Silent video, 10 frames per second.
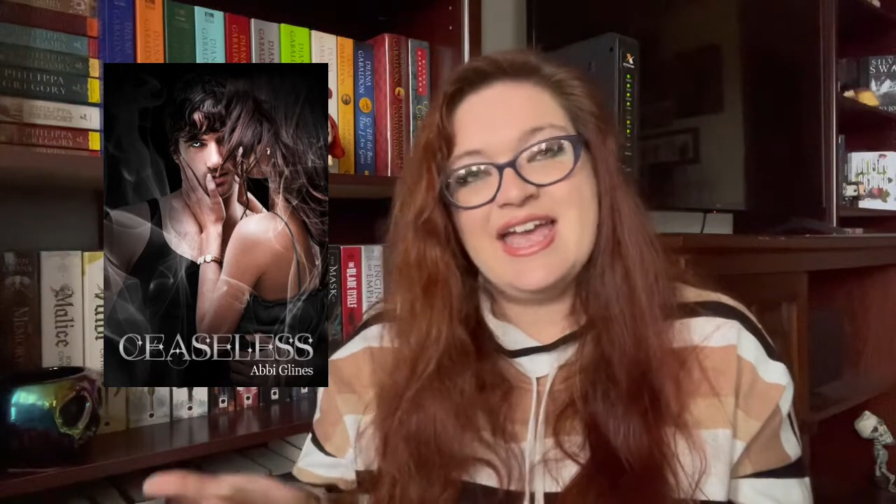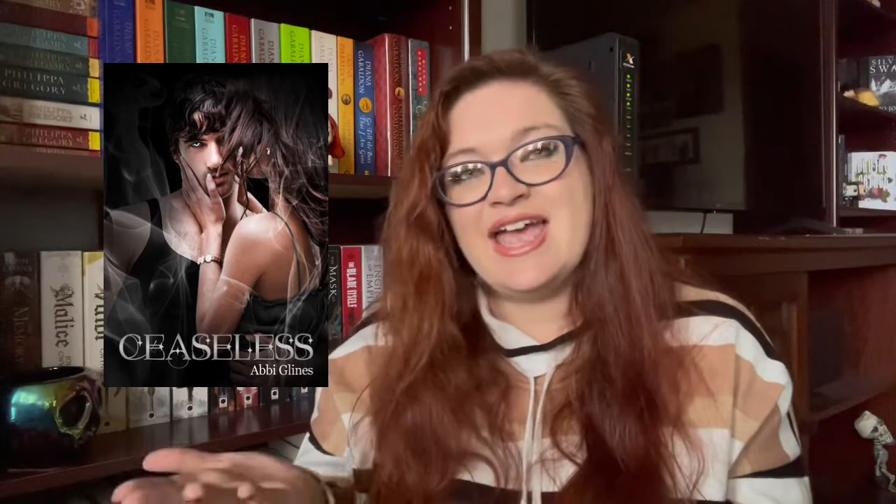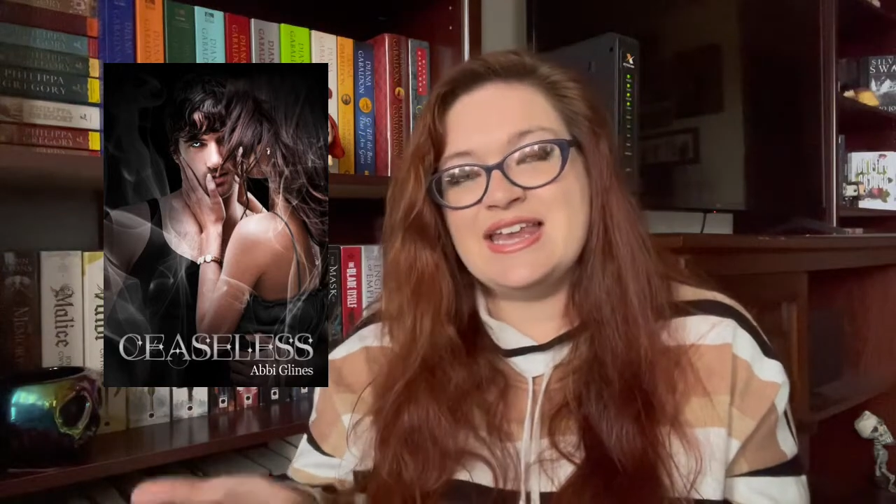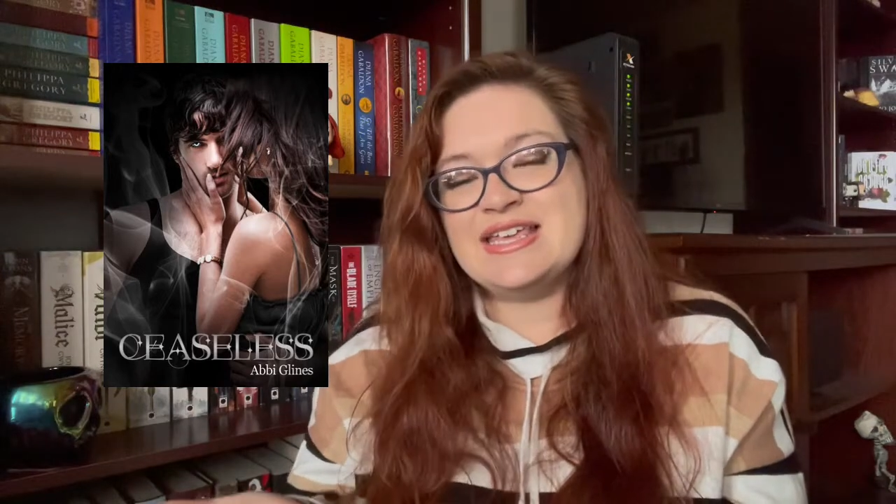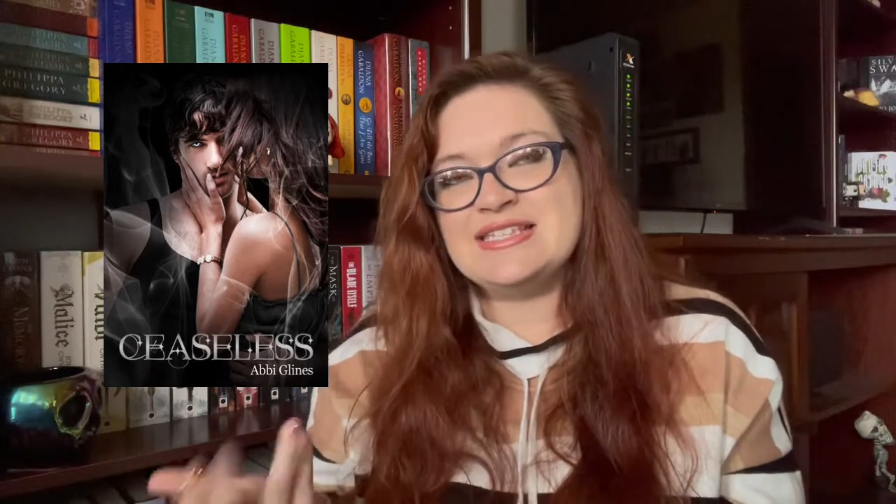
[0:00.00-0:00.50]

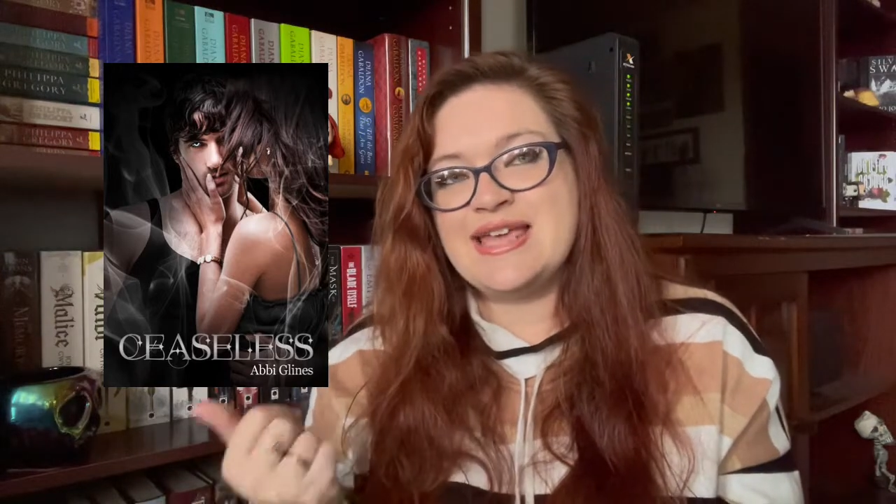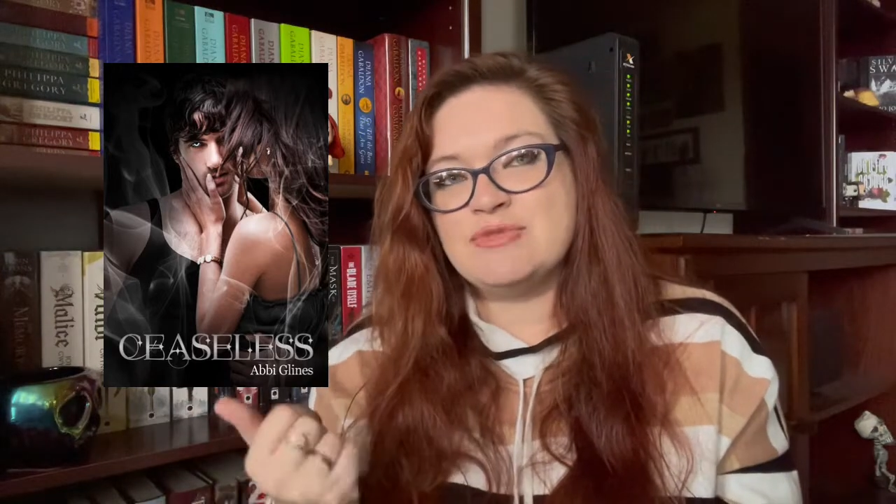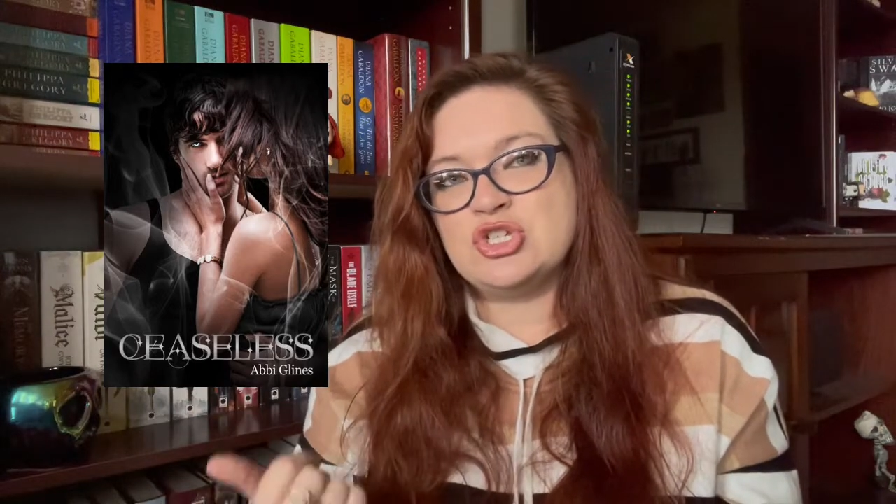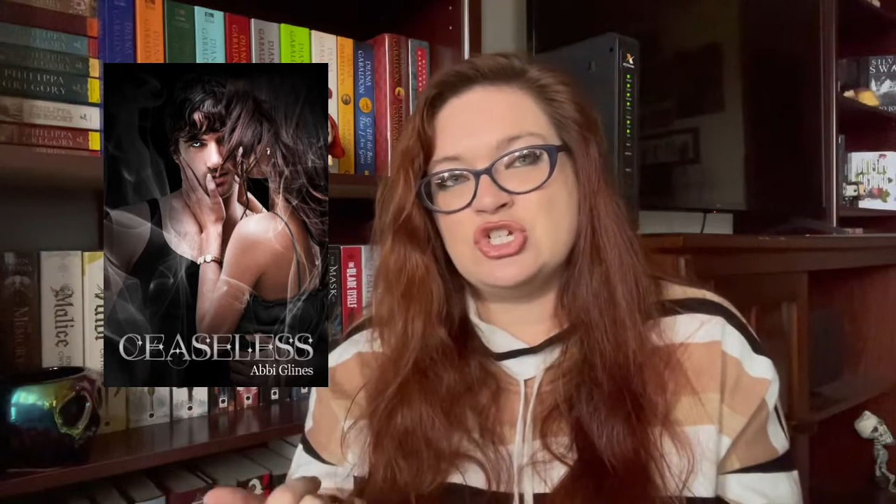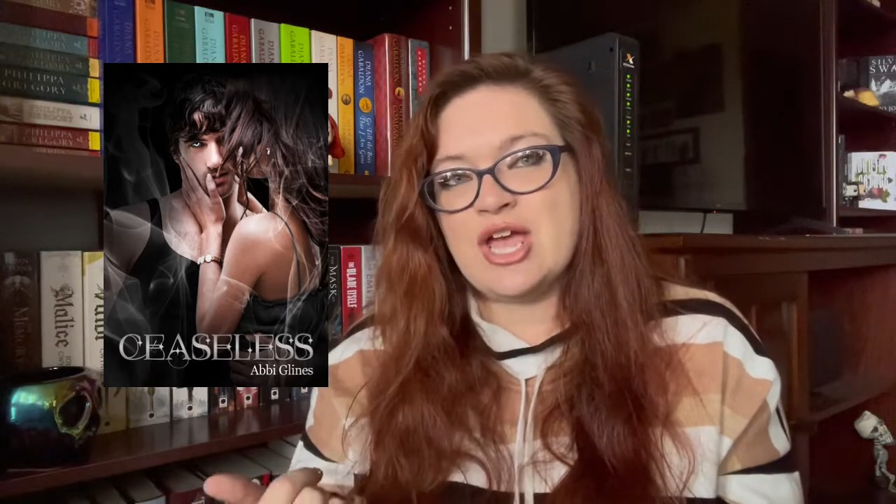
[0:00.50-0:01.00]
and his name
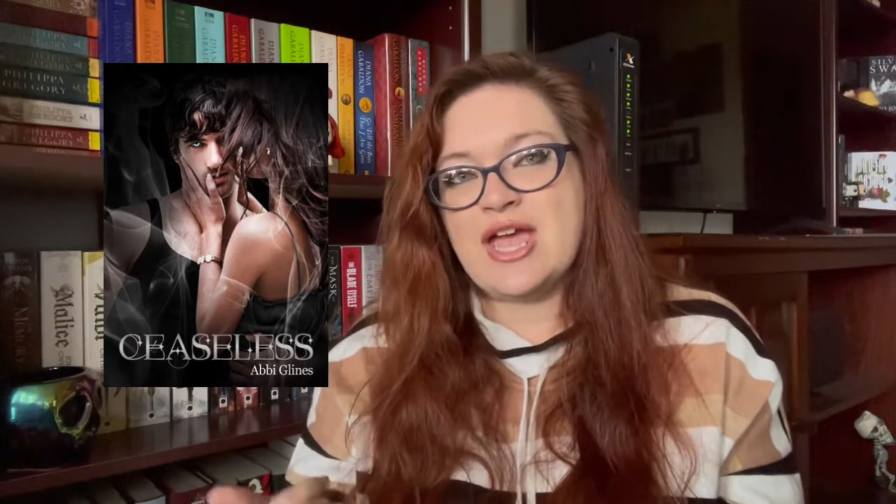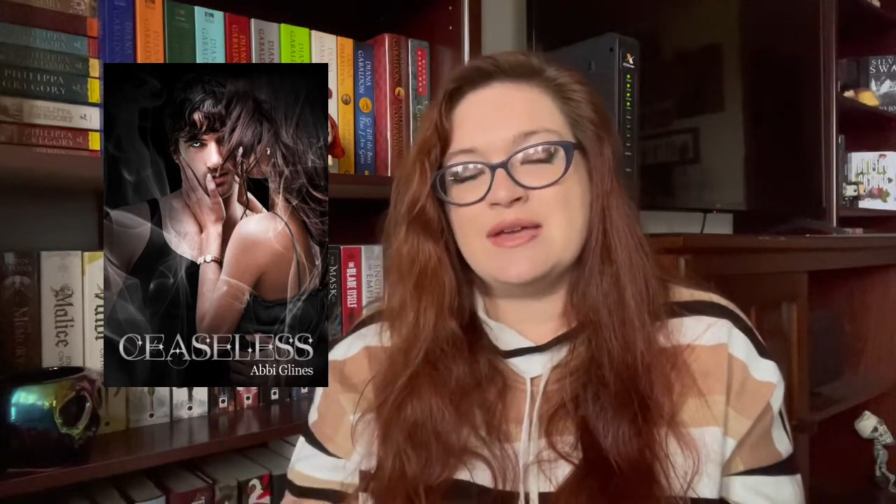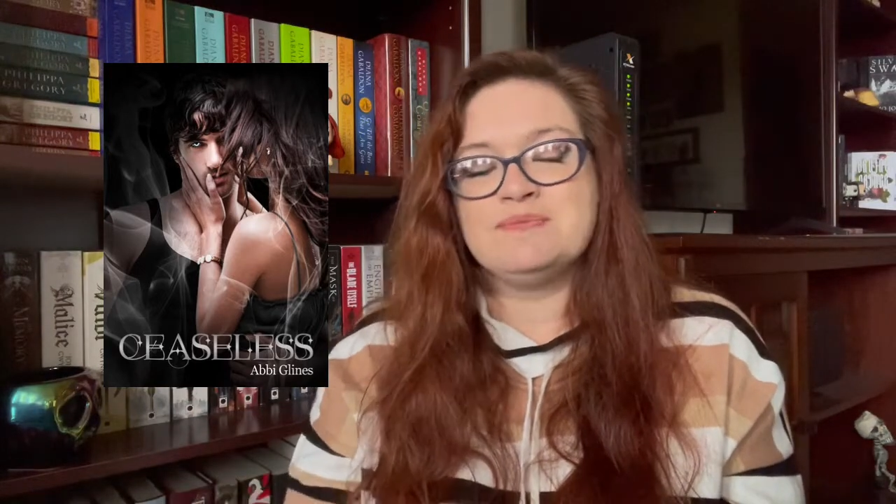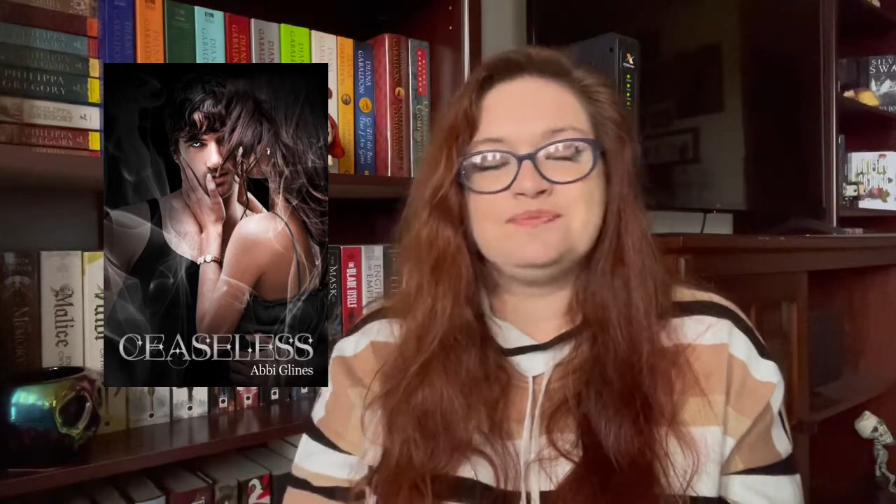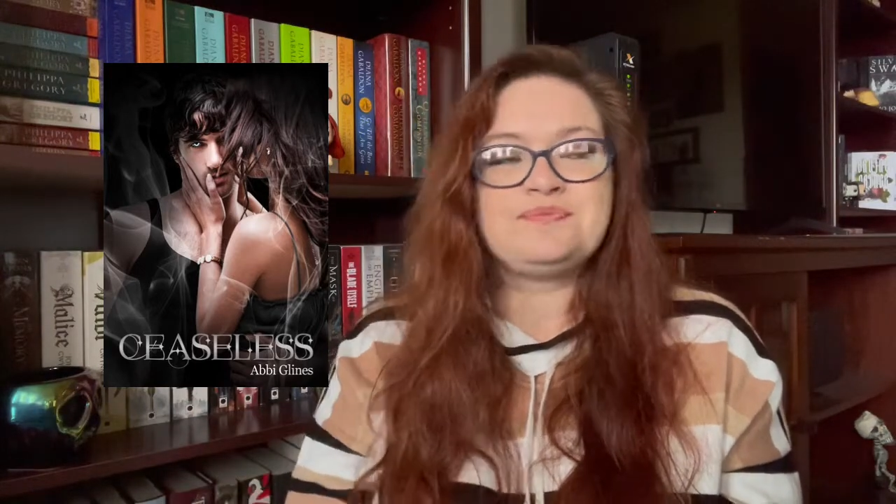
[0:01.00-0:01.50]
is Jay.